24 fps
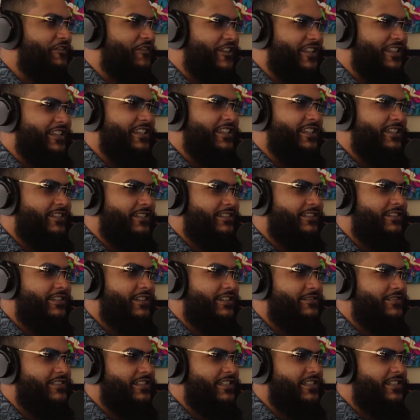like 50. You
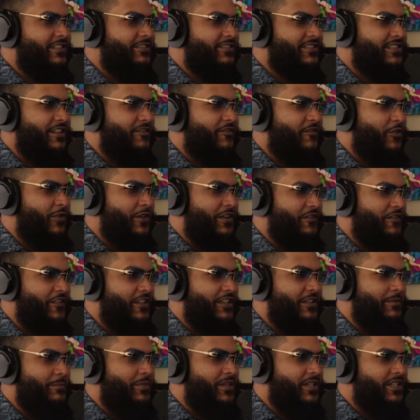know what I'm saying? It was yeah. like 40,
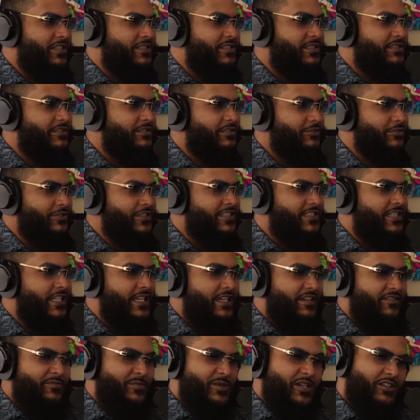50 bucks we
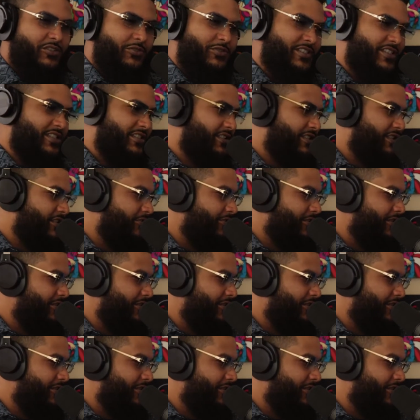saved, bro, which is